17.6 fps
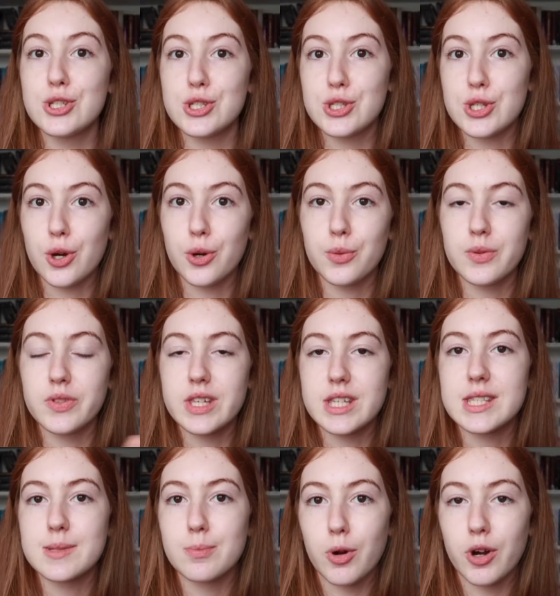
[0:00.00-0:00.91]
So
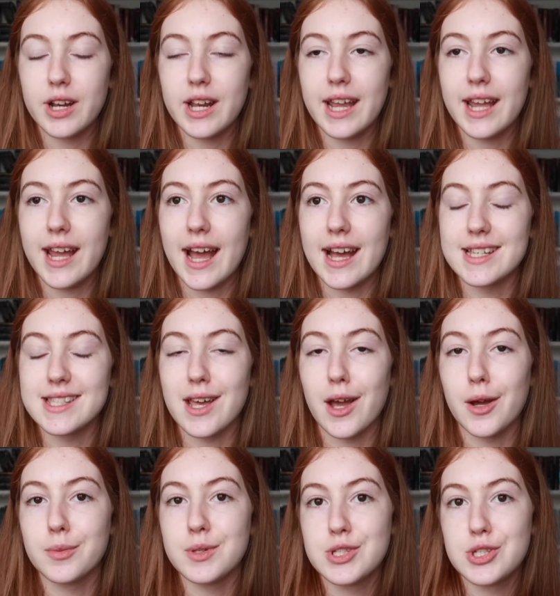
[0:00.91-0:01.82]
this morning, as
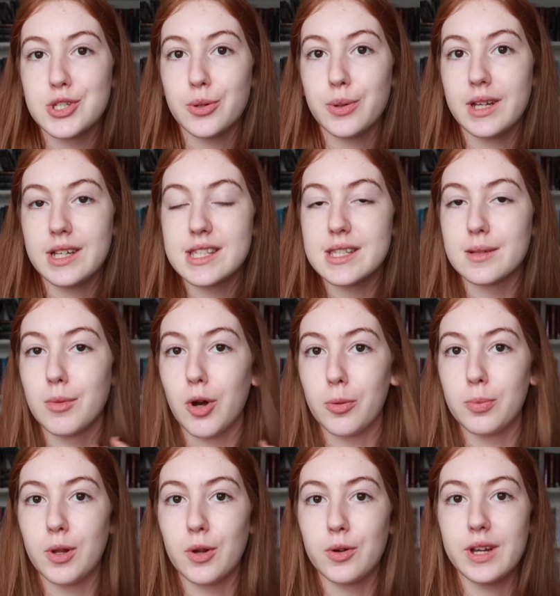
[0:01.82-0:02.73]
I was doing some
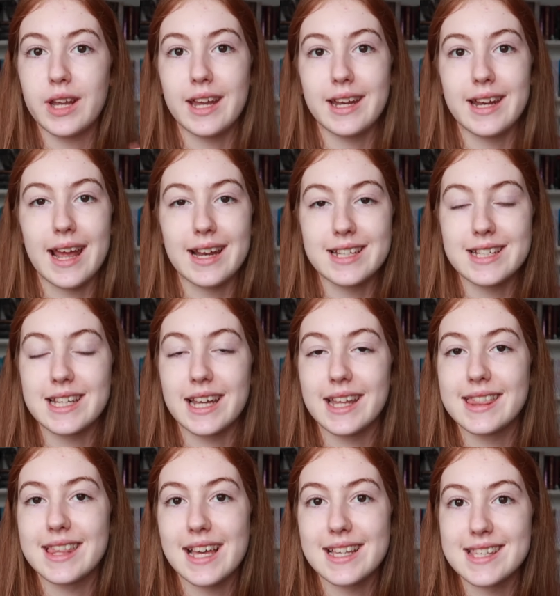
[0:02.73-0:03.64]
uploading and editing
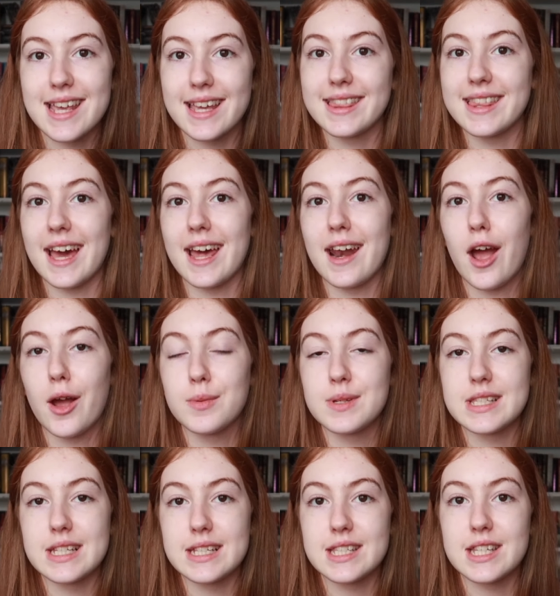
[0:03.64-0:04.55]
and things like that, I
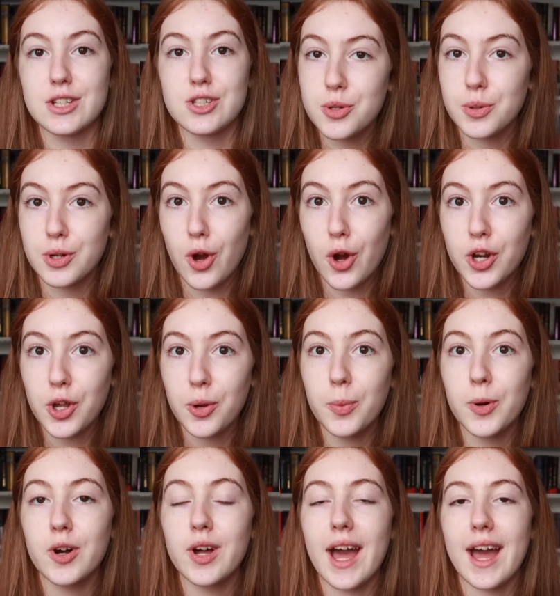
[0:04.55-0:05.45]
was listening to an
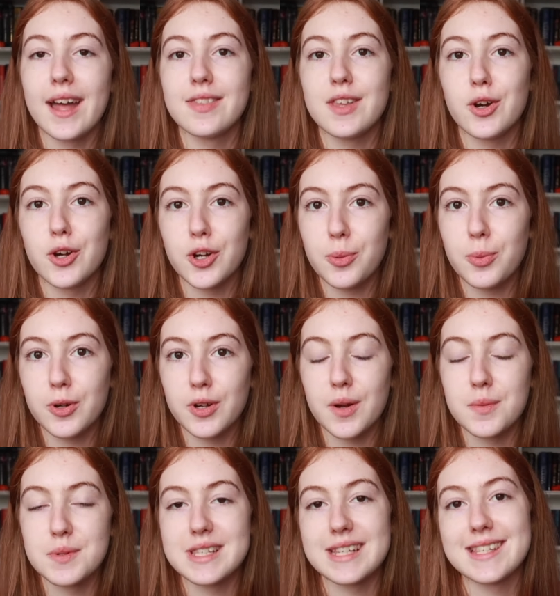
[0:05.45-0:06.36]
audiobook, and the
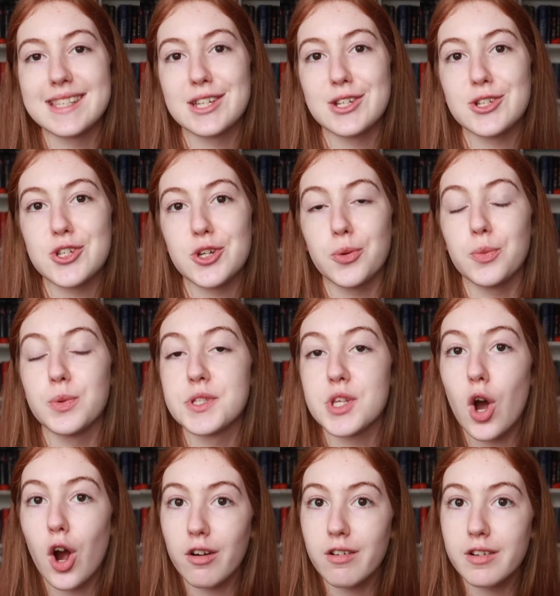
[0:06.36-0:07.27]
audiobook I was listening to was
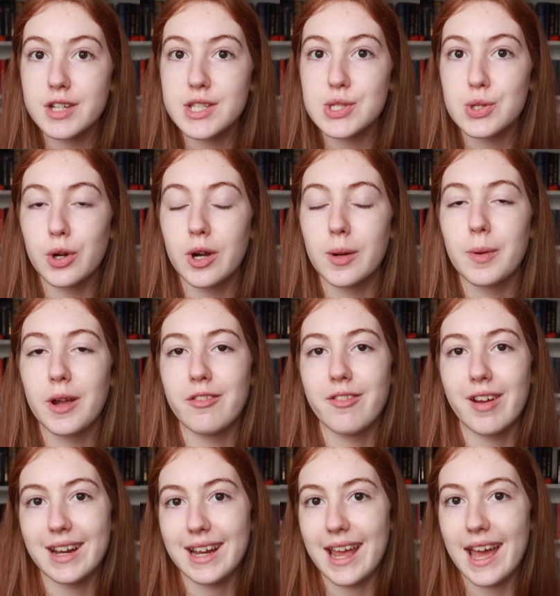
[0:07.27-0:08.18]
Horror Store by
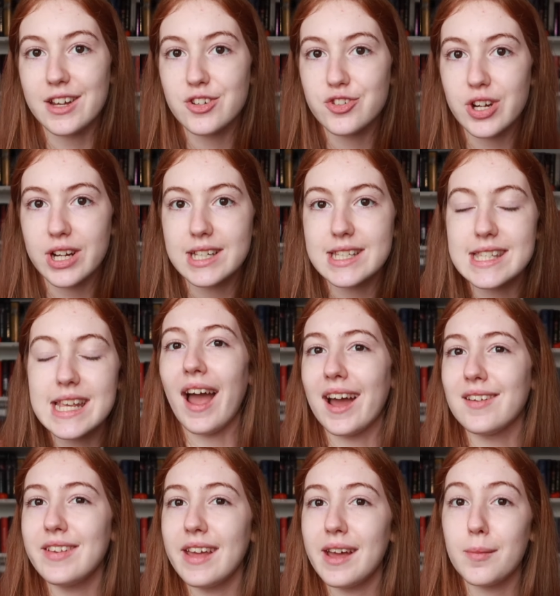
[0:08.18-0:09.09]
Grady Hendrix. I
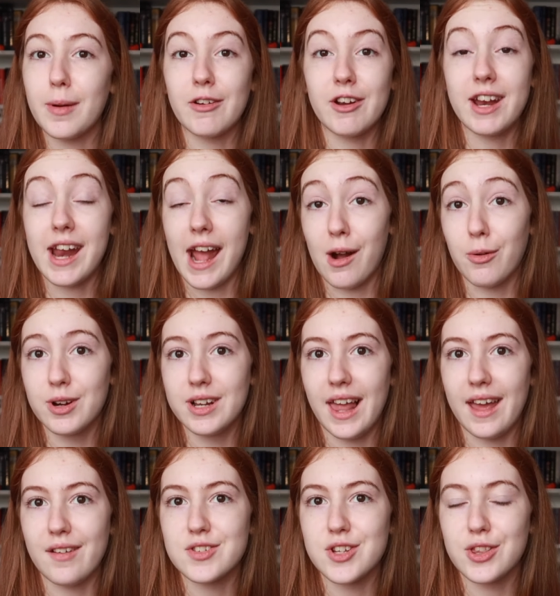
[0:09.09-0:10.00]
have like about an hour
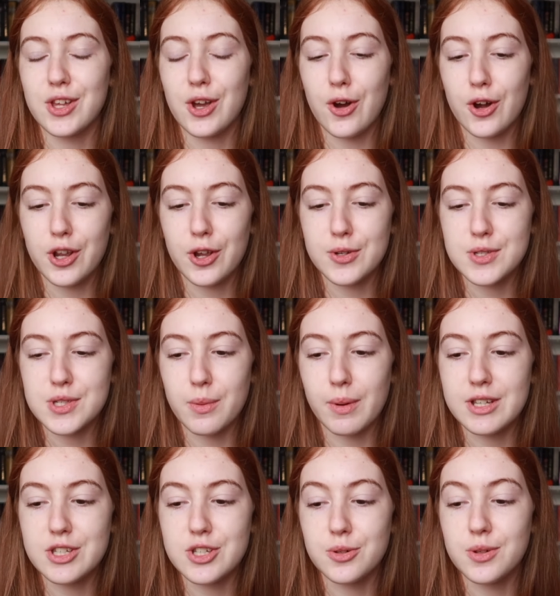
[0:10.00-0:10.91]
left on the audio, so
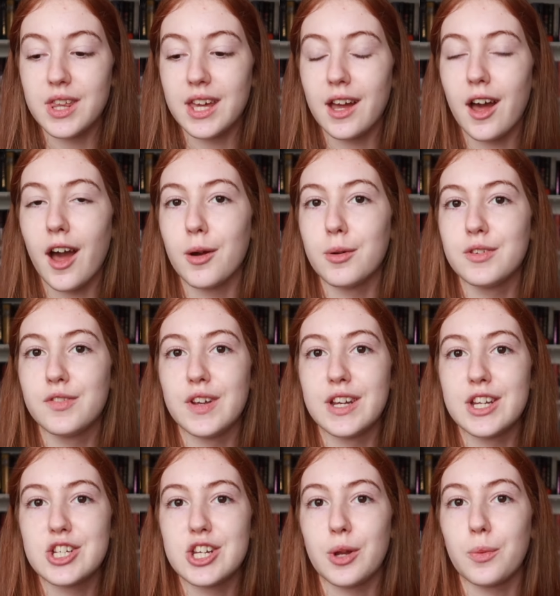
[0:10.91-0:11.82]
I do think I will
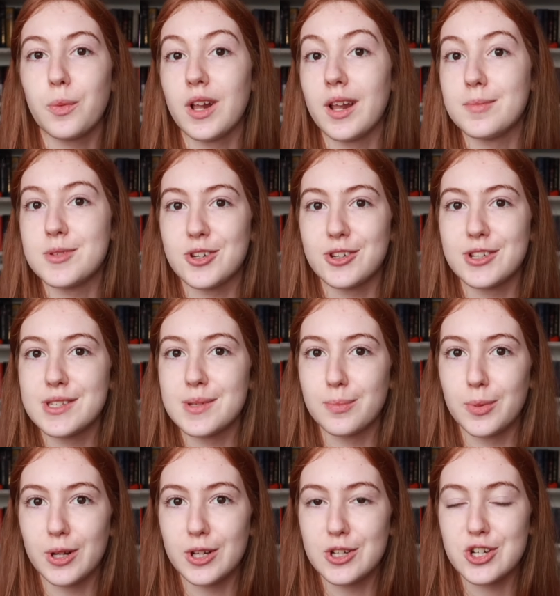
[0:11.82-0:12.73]
finish it while I'm doing
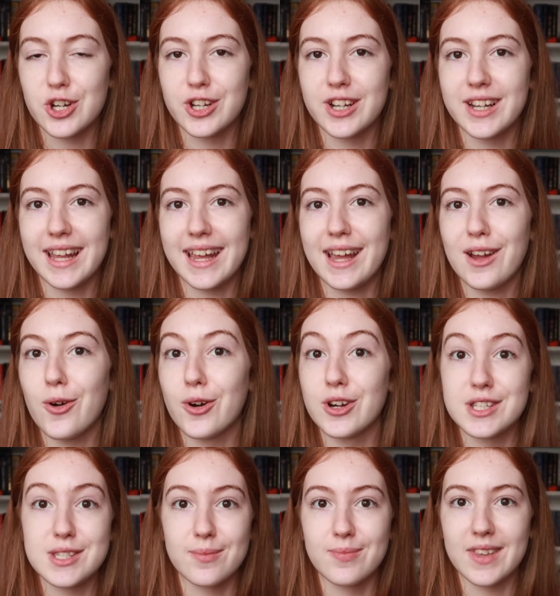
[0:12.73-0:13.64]
some bullet journaling
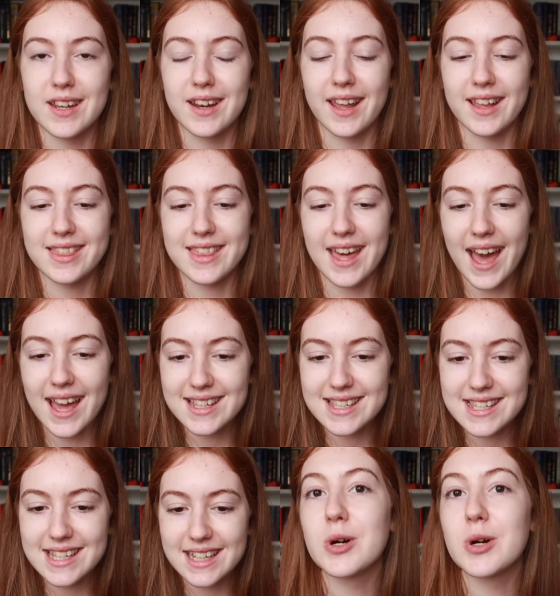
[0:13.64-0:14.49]
or something like that.